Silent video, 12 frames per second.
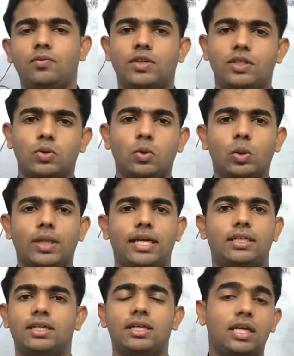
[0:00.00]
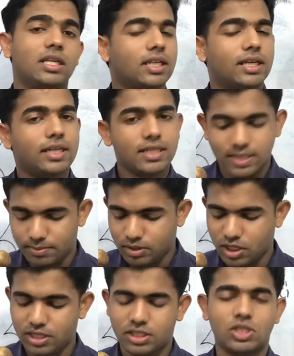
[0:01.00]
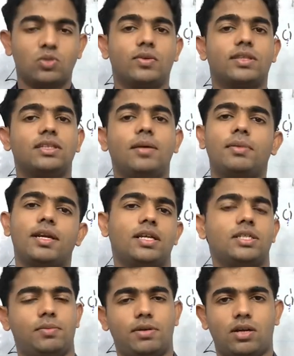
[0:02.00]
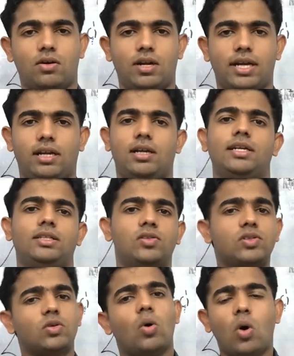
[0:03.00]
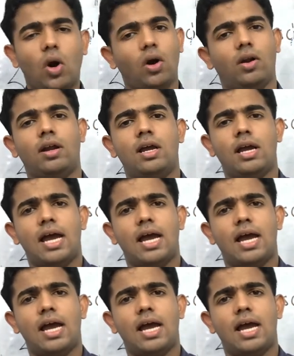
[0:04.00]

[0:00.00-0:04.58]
We saw that there is some changes with the medial tibial condyle, and this all